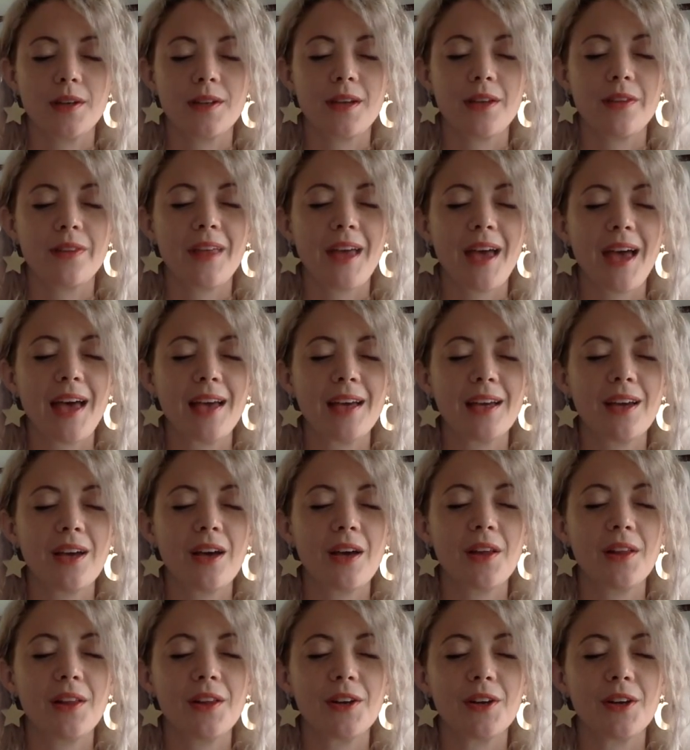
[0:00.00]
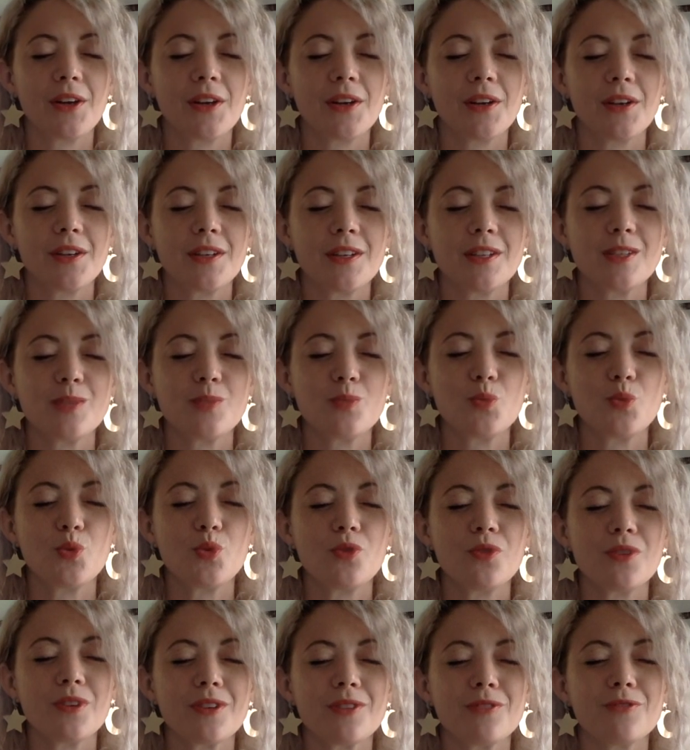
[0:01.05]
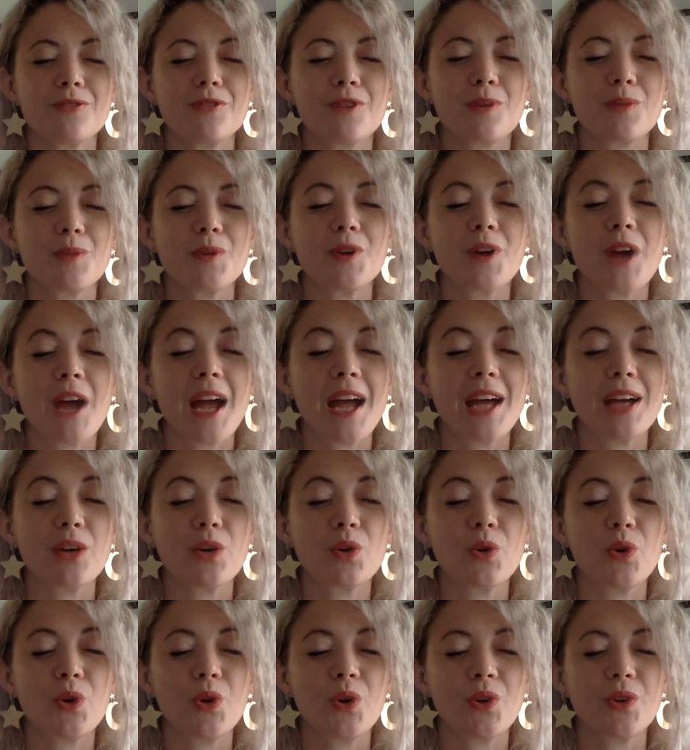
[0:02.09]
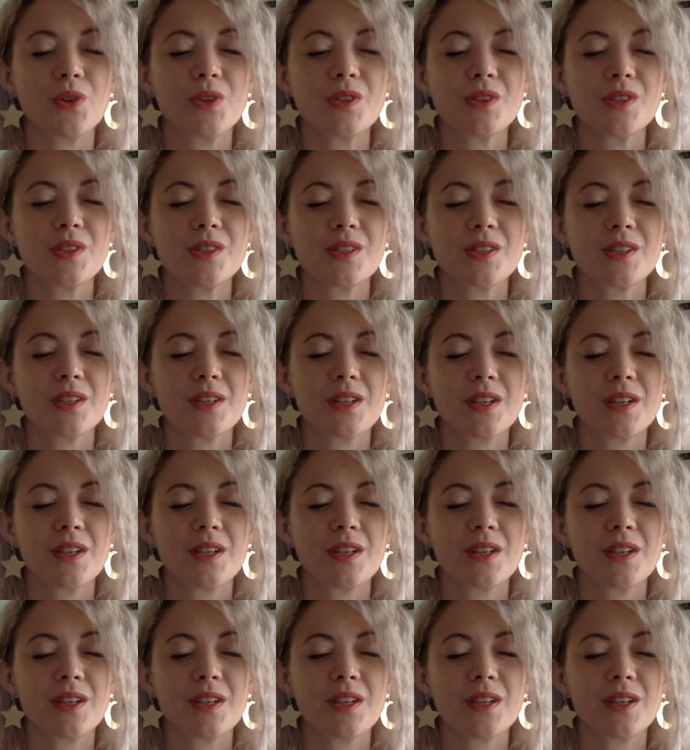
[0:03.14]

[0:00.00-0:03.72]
Now that color is moving from your ankles